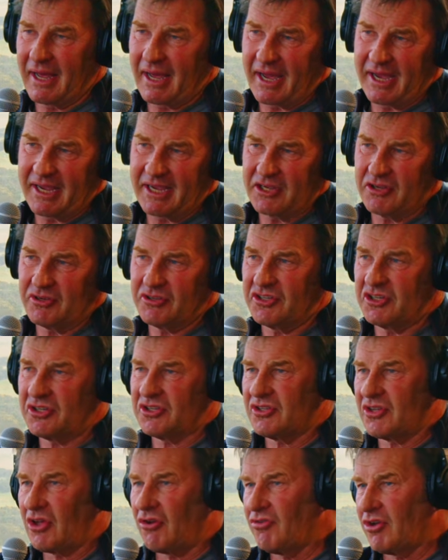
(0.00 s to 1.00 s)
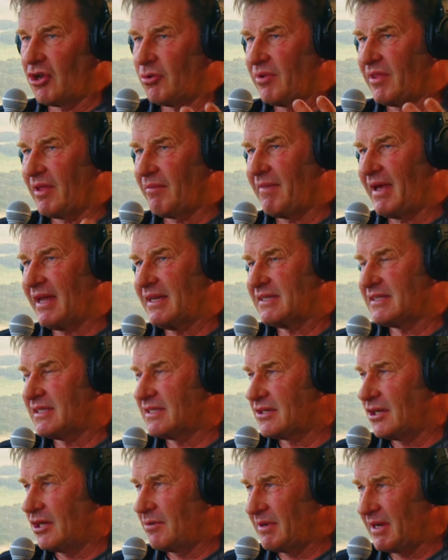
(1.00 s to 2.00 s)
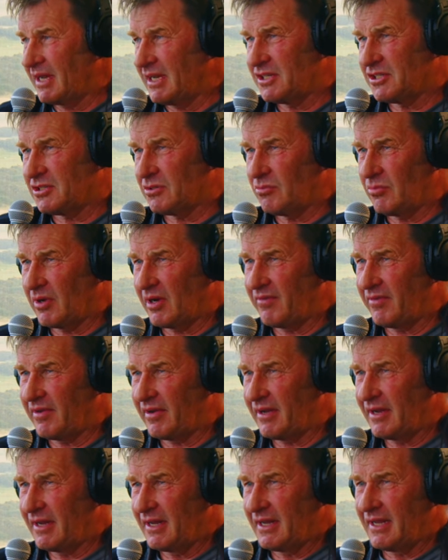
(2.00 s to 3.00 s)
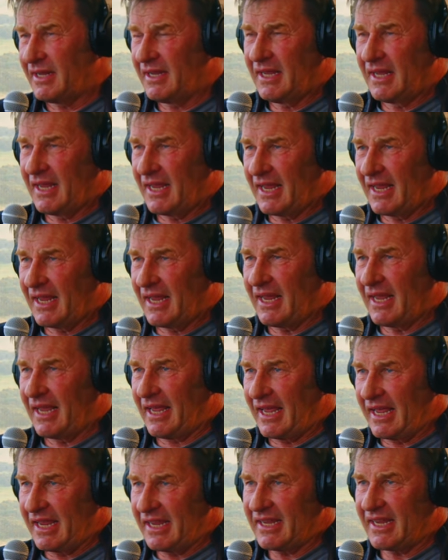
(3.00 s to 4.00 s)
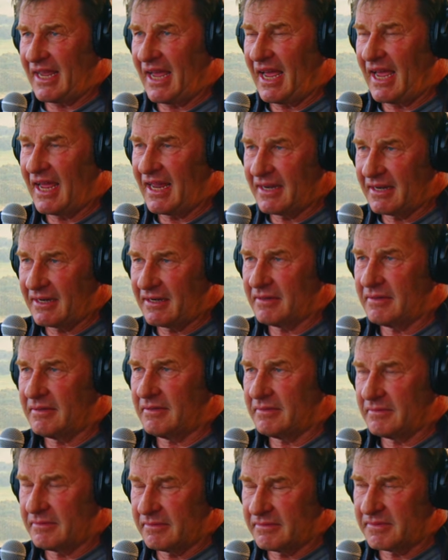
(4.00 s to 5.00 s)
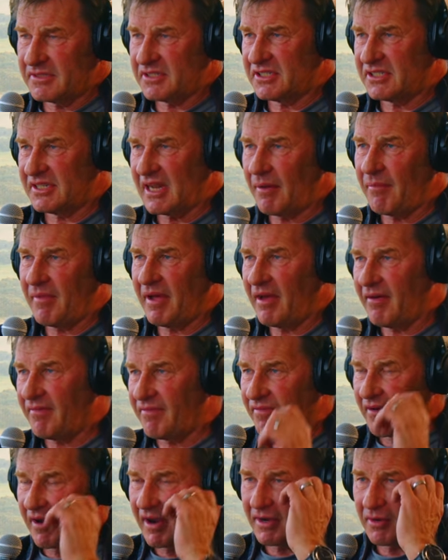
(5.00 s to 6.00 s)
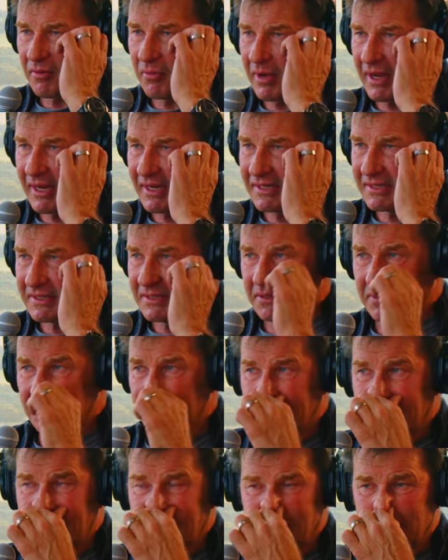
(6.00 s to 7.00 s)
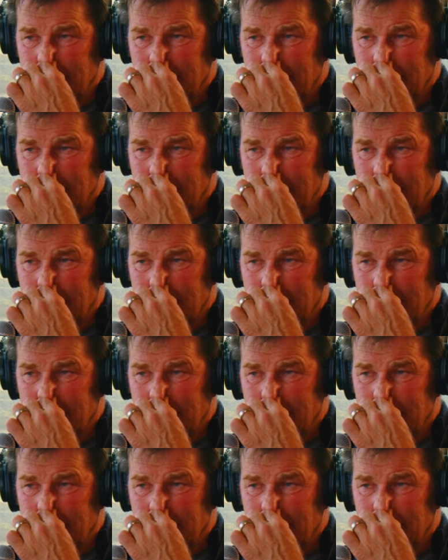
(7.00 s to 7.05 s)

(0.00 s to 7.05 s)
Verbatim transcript: I, you just don't know with that man's determination yeah. whether... he can somehow find a way to. Uh,